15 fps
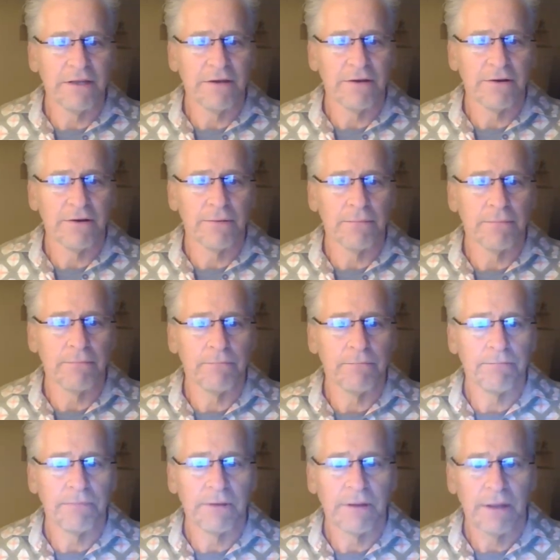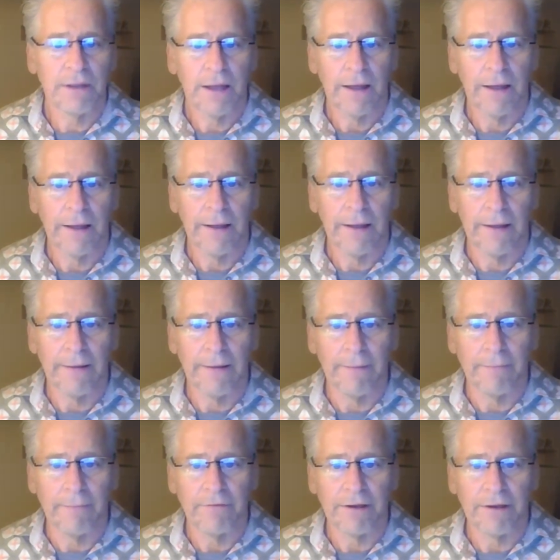here.
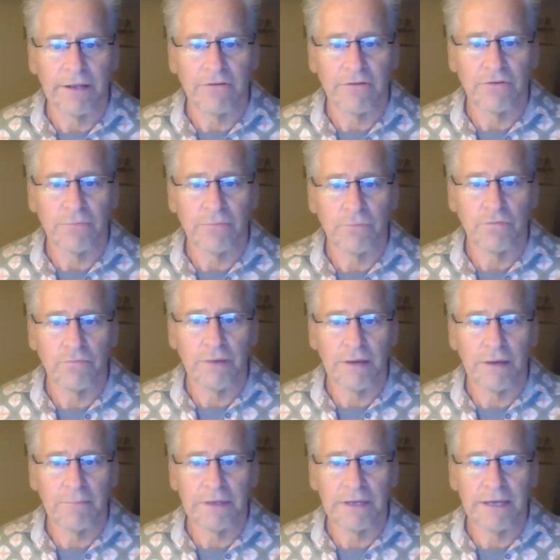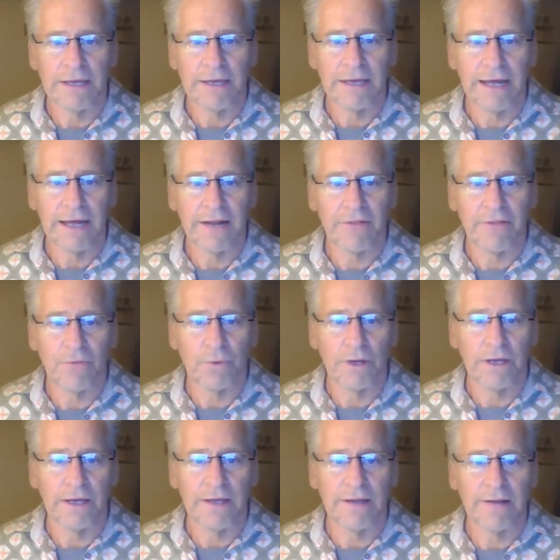If I can just move my big head out of the
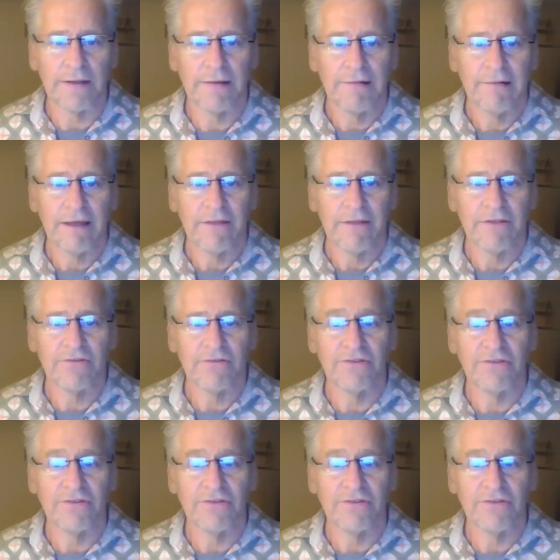way. And this